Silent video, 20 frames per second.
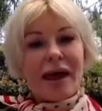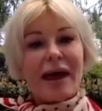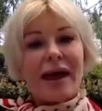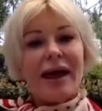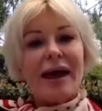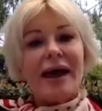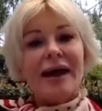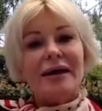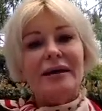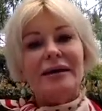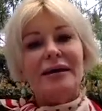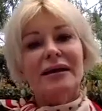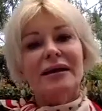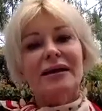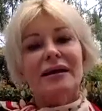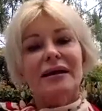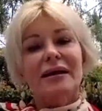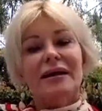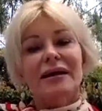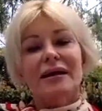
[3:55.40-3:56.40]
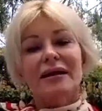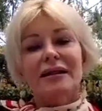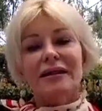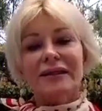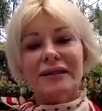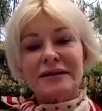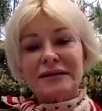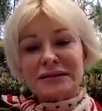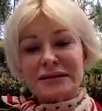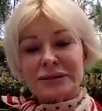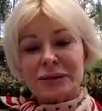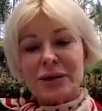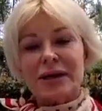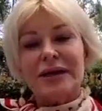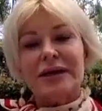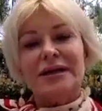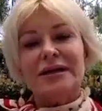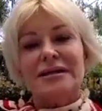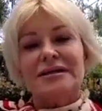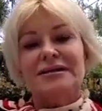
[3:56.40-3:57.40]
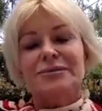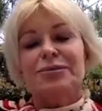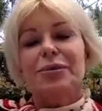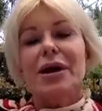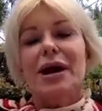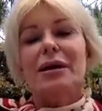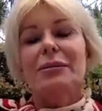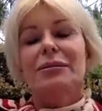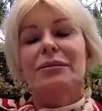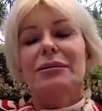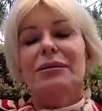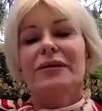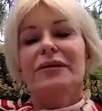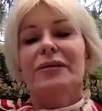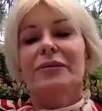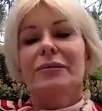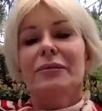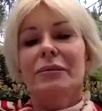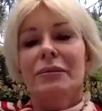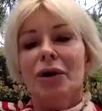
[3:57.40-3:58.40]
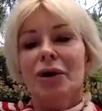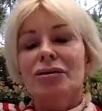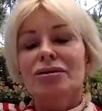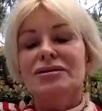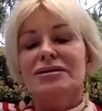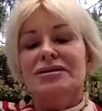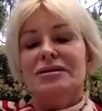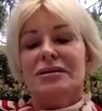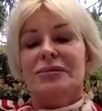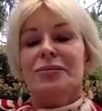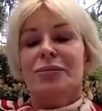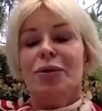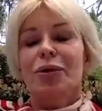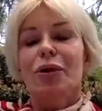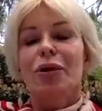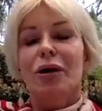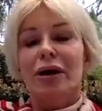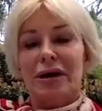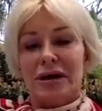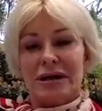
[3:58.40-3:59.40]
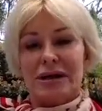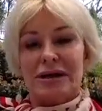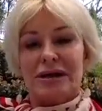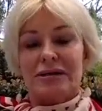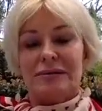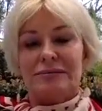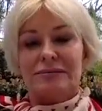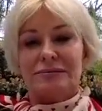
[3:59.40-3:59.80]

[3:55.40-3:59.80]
And this one is probably the most important.